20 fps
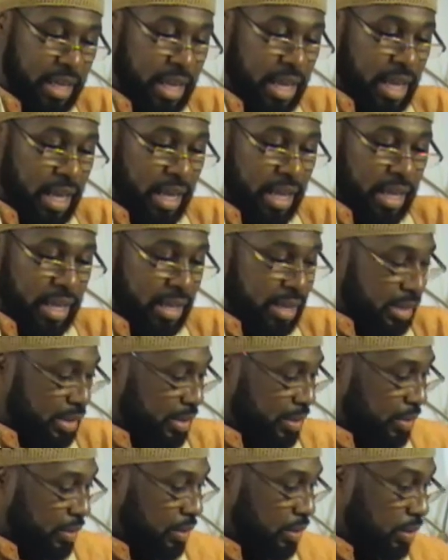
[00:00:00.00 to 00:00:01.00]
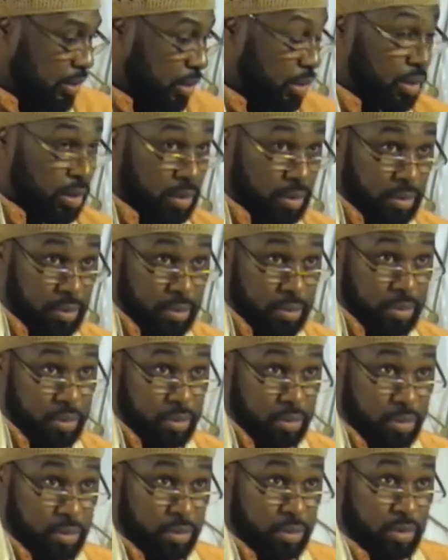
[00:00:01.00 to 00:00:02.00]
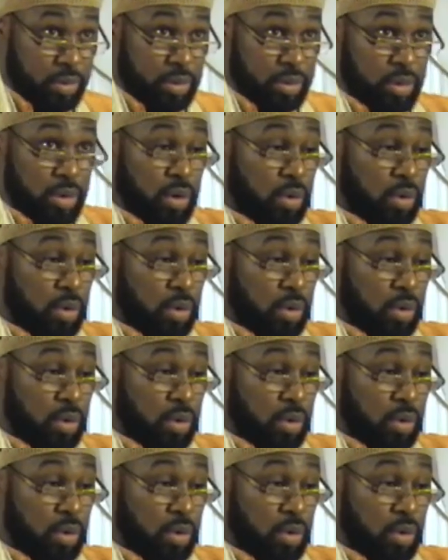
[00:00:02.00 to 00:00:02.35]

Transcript: So it clearly lets you know who the Egyptians are.